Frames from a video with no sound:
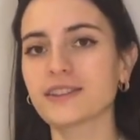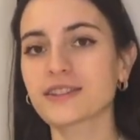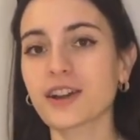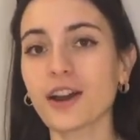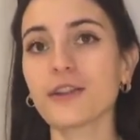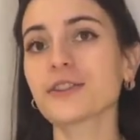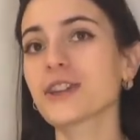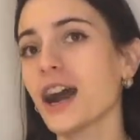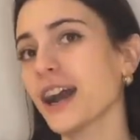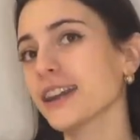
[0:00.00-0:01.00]
scarf to
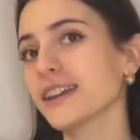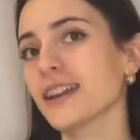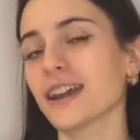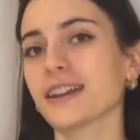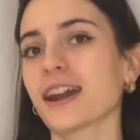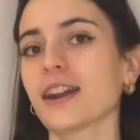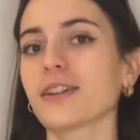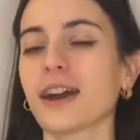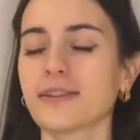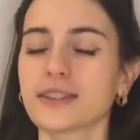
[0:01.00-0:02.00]
hide it, and it kind of
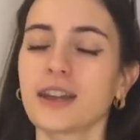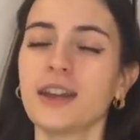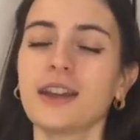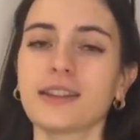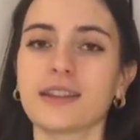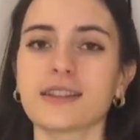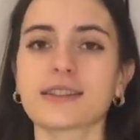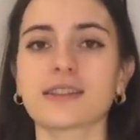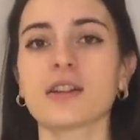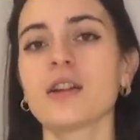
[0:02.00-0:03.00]
adds this